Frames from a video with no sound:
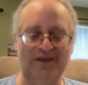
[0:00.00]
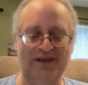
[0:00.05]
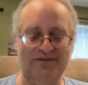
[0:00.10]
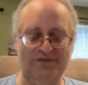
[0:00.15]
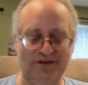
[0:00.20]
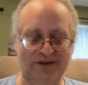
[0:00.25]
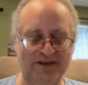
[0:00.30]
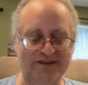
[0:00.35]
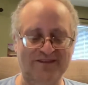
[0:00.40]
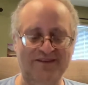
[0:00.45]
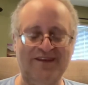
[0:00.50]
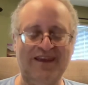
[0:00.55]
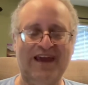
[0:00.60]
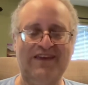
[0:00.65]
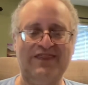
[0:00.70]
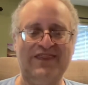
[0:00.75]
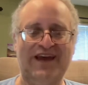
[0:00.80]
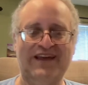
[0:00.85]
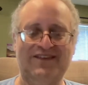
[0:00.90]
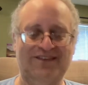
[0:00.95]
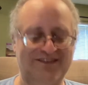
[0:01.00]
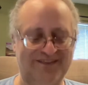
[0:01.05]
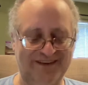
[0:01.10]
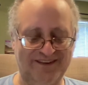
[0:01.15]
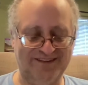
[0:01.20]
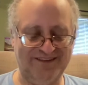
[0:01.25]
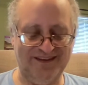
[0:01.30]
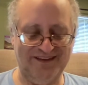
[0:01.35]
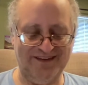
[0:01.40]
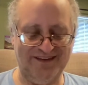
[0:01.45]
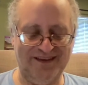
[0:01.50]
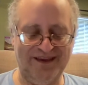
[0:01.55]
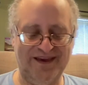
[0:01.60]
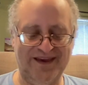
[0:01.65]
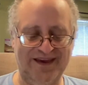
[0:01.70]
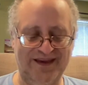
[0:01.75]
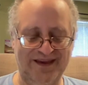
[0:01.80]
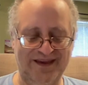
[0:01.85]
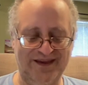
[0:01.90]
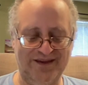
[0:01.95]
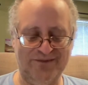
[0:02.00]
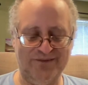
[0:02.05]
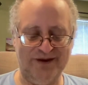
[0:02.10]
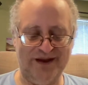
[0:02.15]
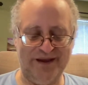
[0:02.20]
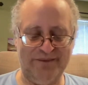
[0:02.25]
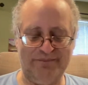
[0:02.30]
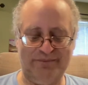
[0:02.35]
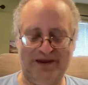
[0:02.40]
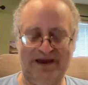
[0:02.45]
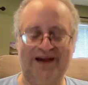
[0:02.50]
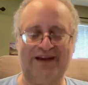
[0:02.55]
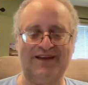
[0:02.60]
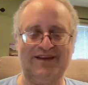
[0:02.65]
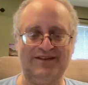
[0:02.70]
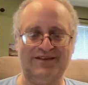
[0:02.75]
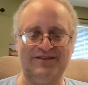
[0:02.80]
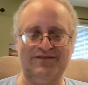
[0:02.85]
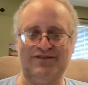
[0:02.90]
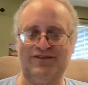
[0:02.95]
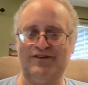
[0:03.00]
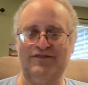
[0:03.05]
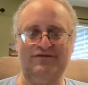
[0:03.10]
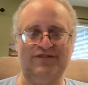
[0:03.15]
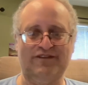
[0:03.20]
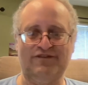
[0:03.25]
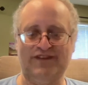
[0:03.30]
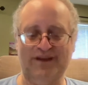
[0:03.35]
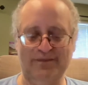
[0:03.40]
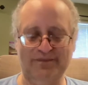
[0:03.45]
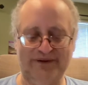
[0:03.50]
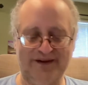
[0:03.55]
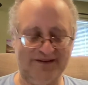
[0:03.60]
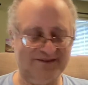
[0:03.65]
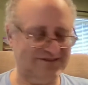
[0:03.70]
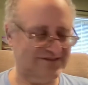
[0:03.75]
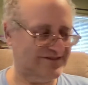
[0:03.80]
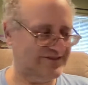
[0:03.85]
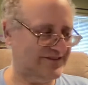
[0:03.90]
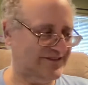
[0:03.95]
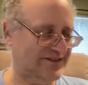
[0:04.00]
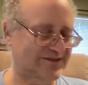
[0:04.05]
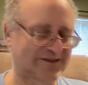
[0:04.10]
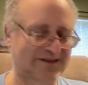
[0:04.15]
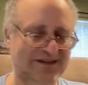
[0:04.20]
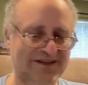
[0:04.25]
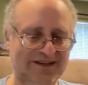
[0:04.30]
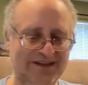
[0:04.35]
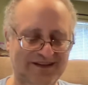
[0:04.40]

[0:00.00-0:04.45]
if you didn't get that 16K RAM pack for 50 bucks or so,